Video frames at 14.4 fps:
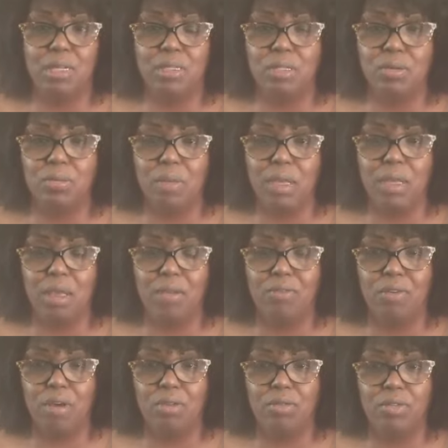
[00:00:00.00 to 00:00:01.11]
to make a
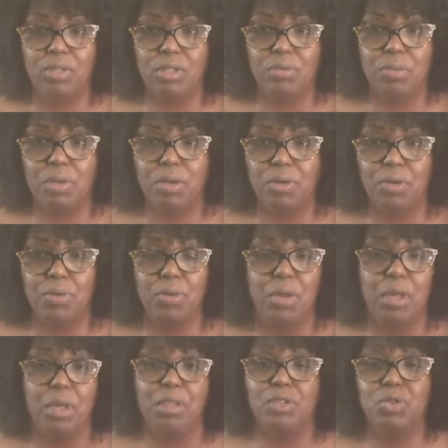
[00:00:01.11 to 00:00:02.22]
value judgment on you.
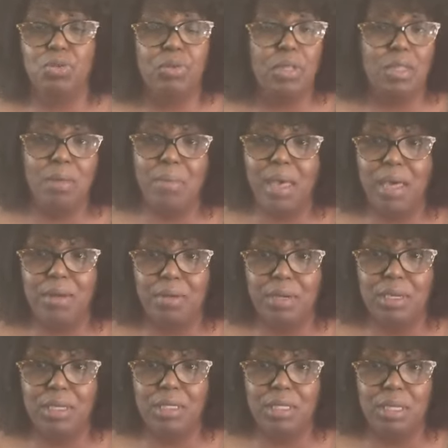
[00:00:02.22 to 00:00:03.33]
The truth of the matter
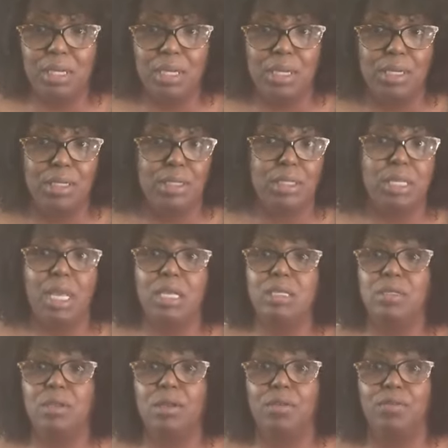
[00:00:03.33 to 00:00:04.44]
is,
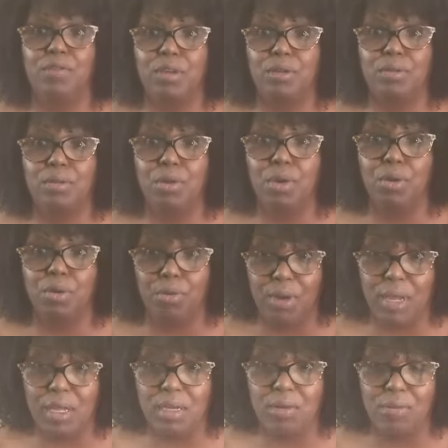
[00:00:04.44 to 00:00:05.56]
sex feels
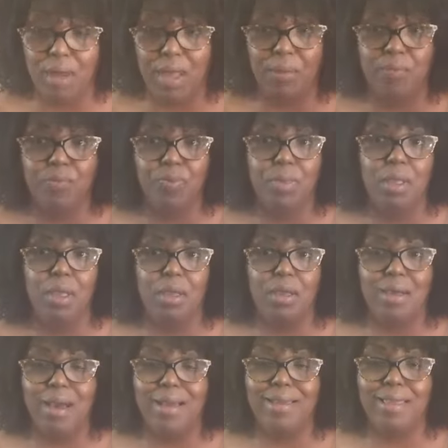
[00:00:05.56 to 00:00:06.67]
great, right?
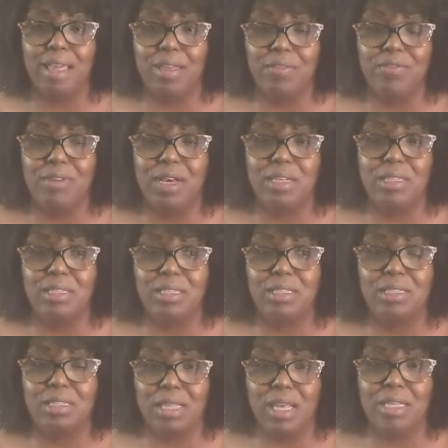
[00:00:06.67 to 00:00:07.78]
God gave us
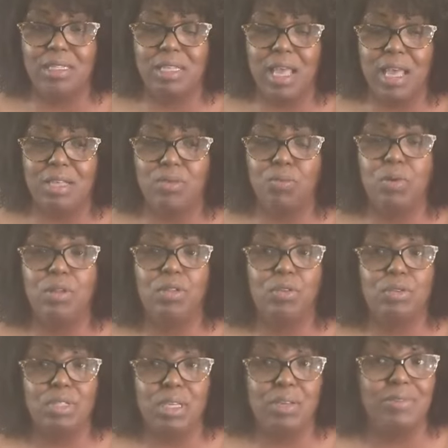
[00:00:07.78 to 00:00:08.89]
sex as one of
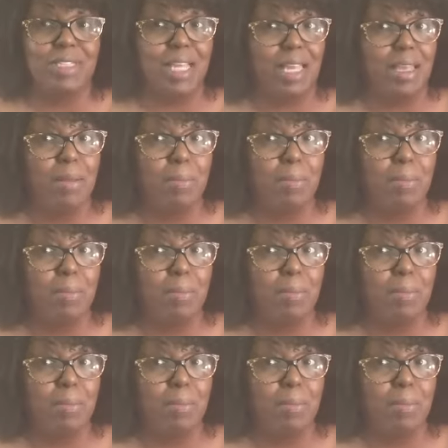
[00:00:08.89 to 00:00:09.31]
those gifts in